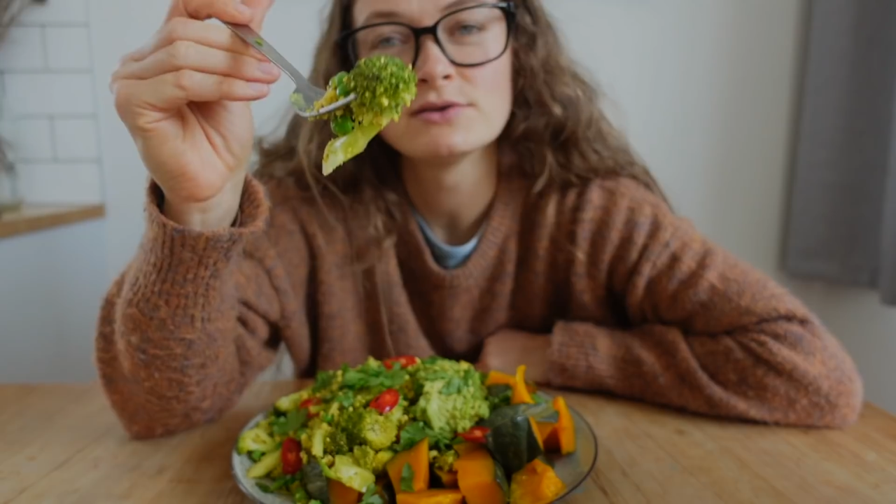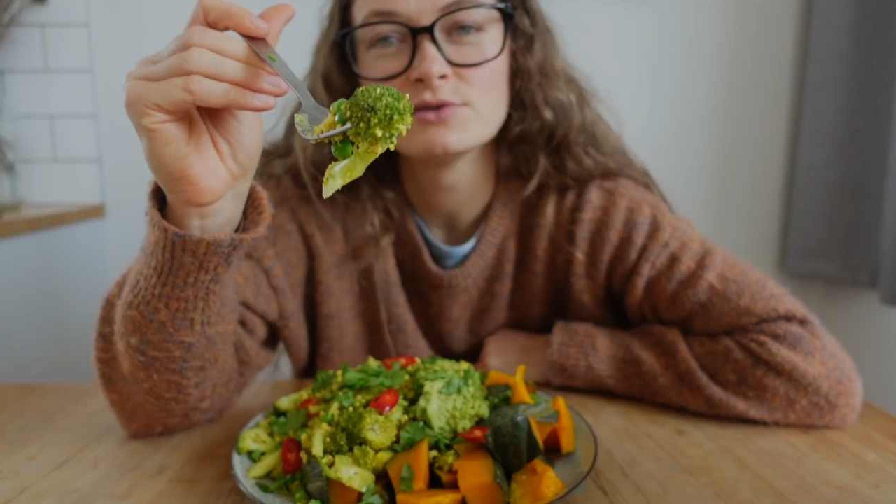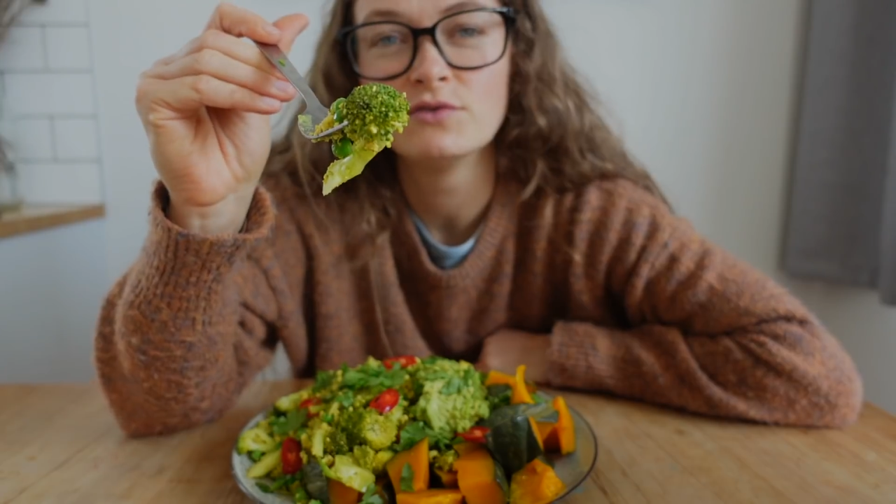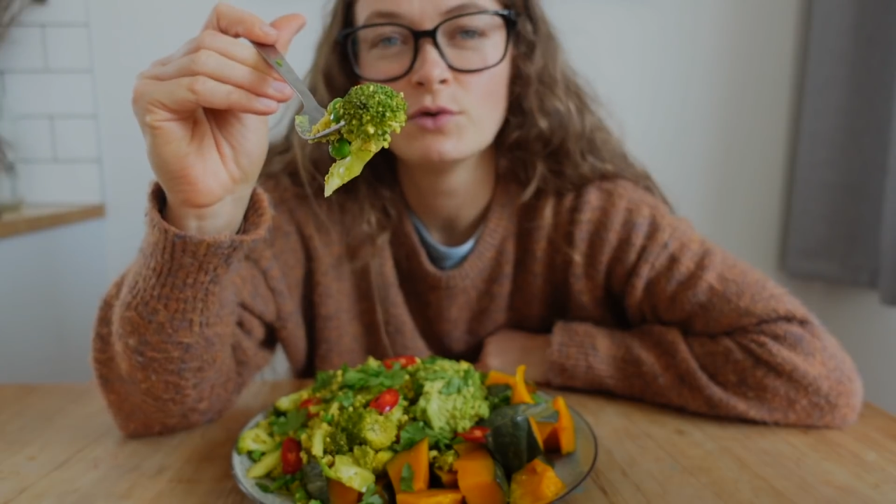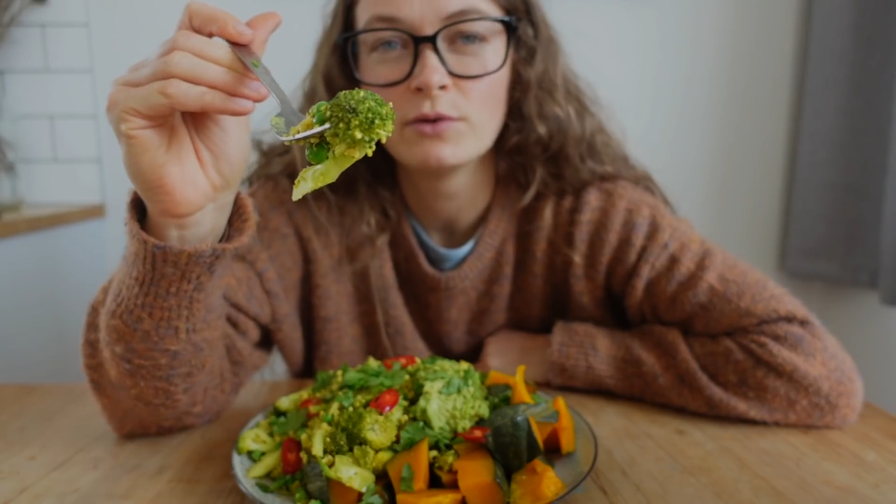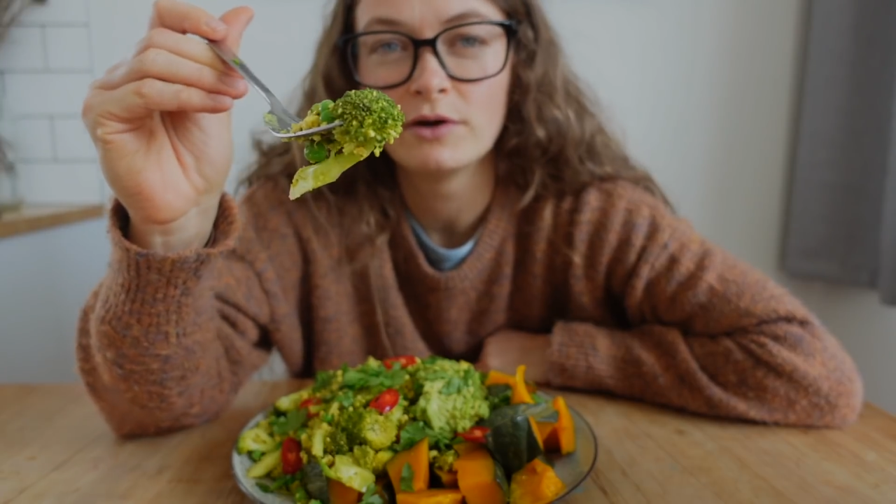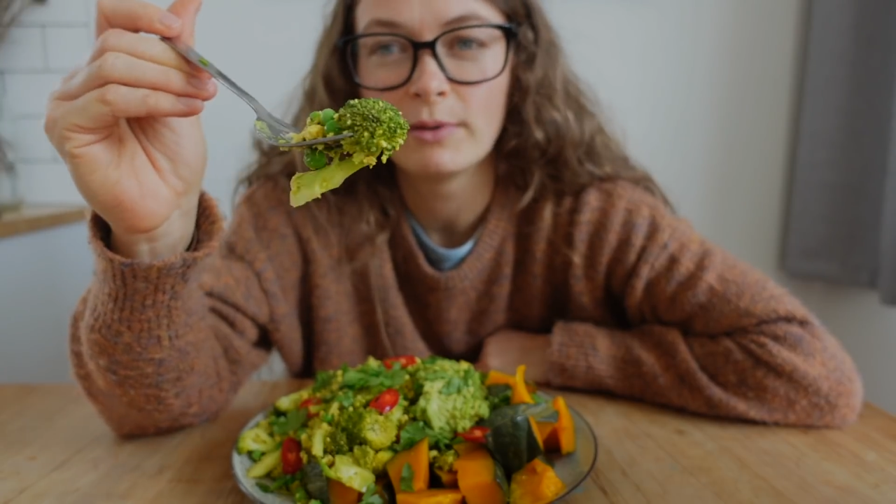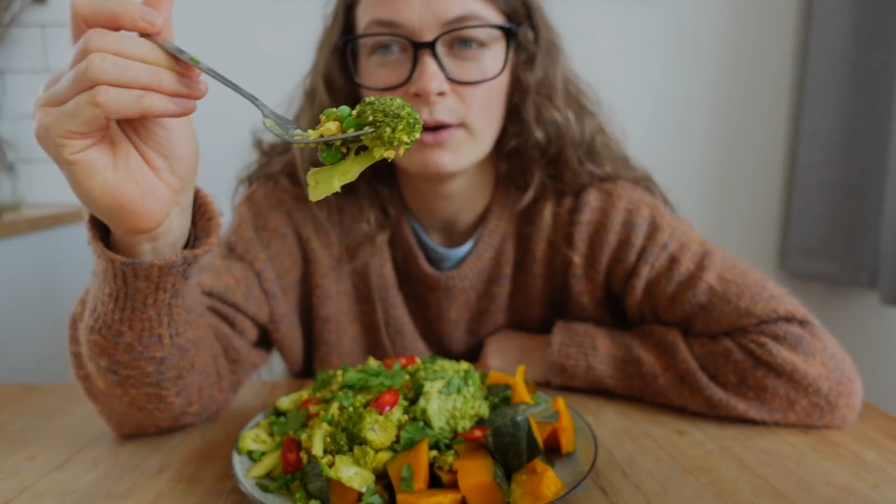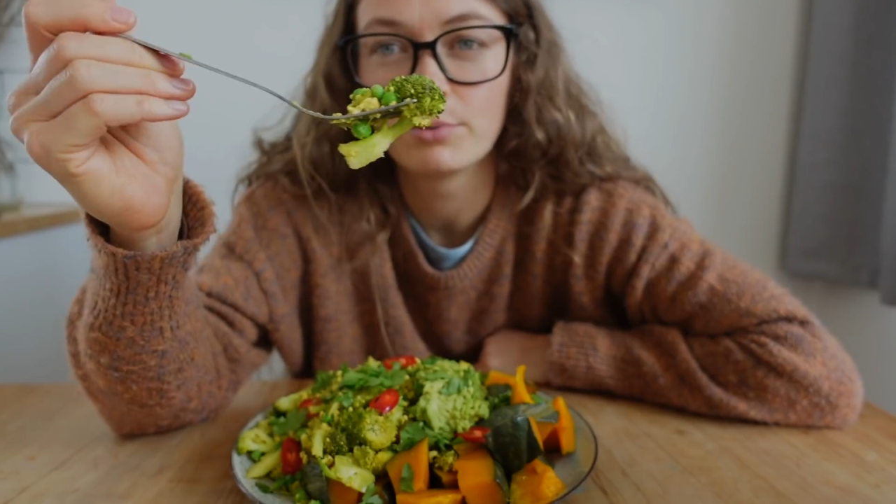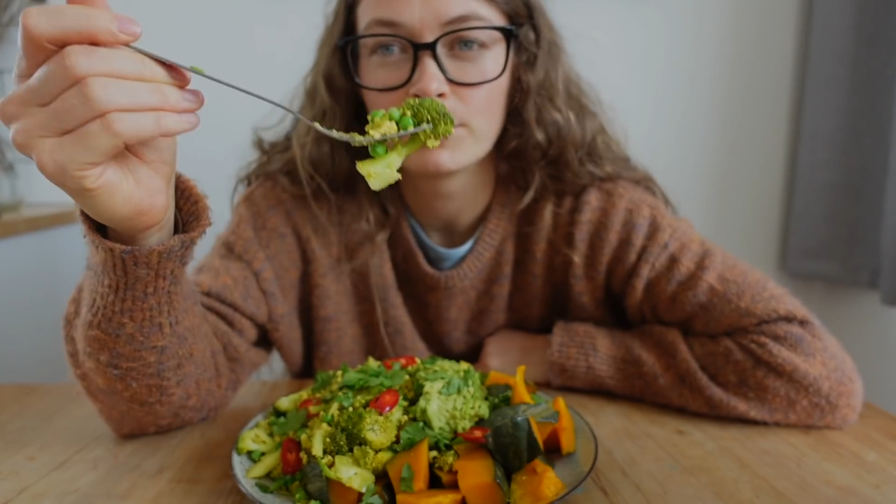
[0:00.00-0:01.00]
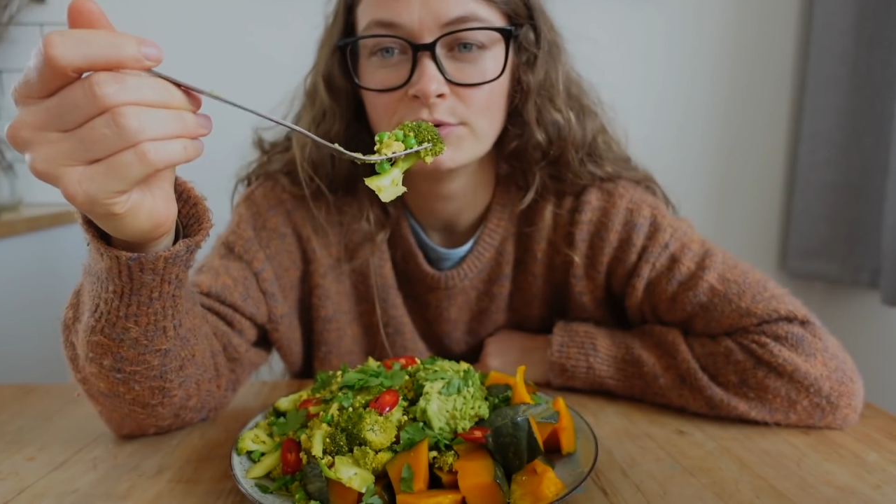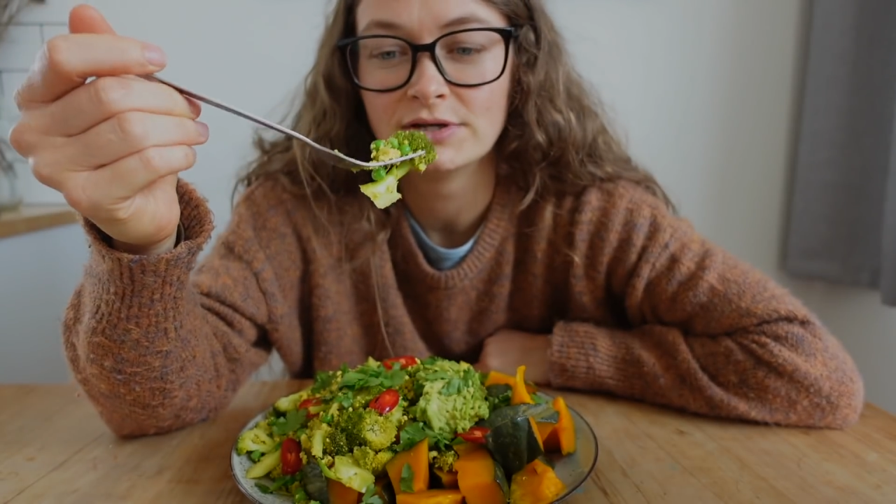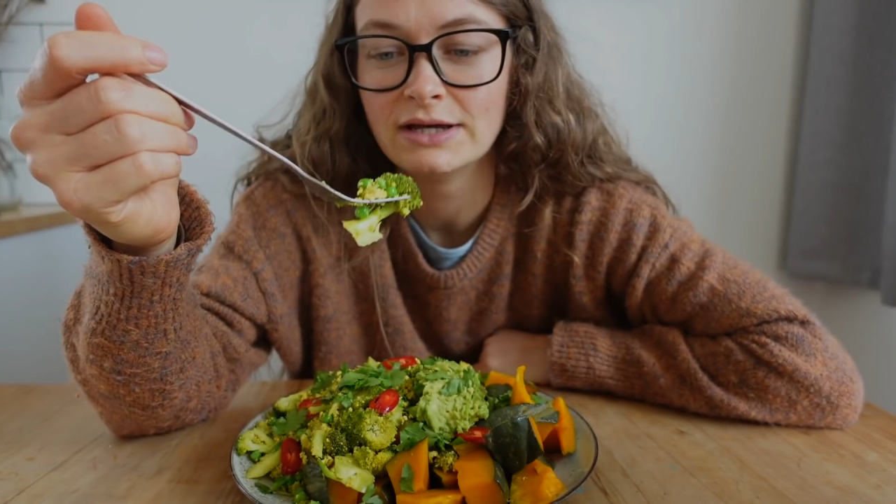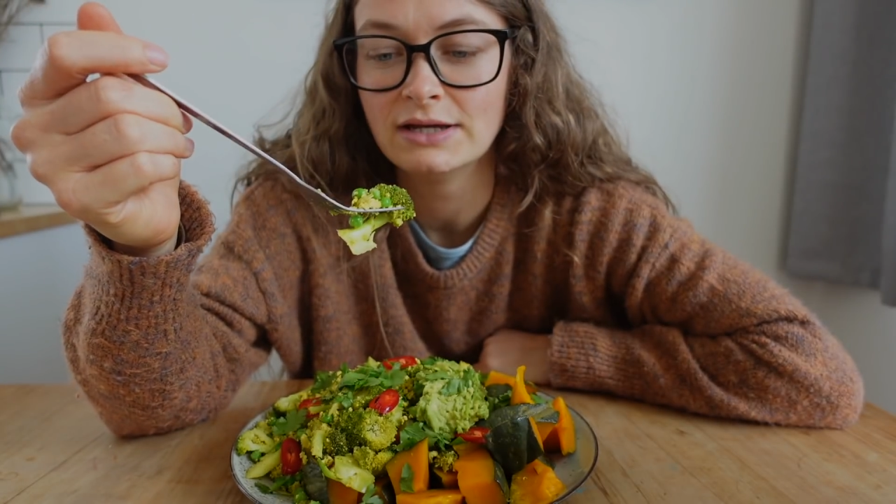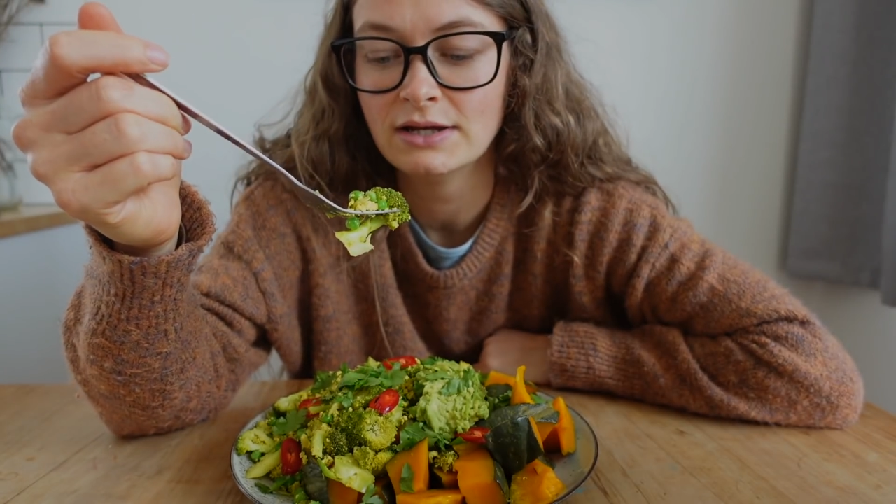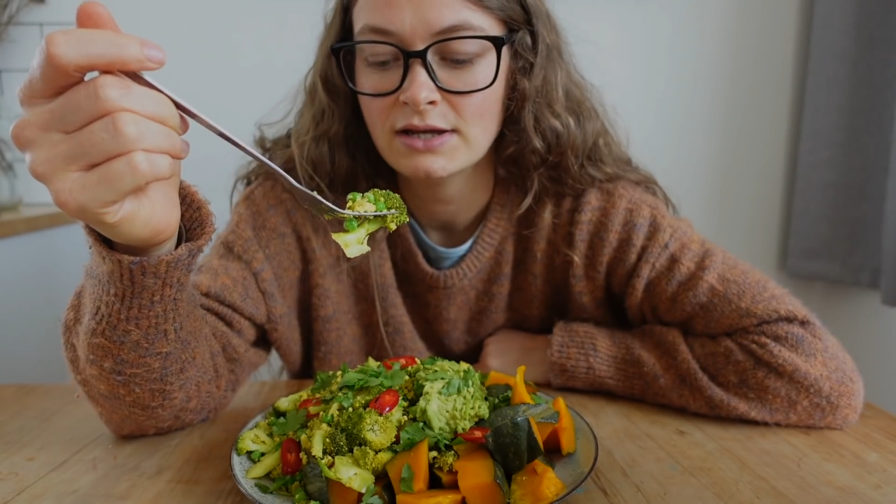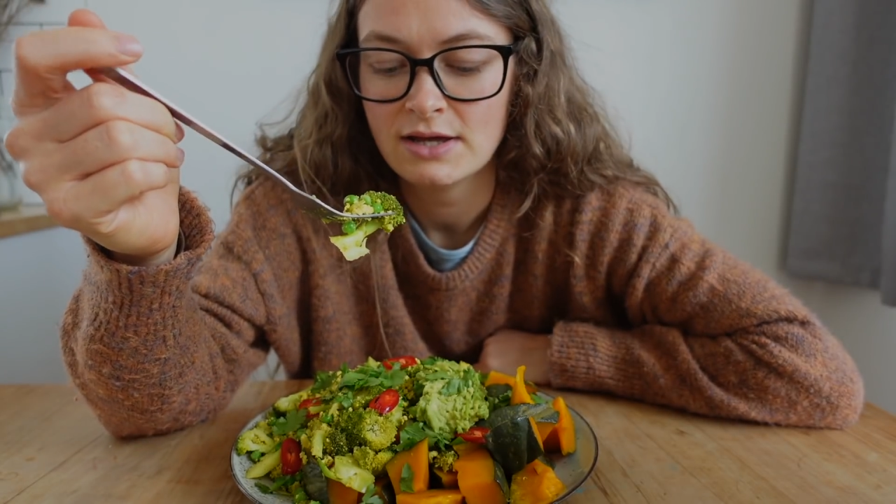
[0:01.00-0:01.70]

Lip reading: So if you're worried about protein,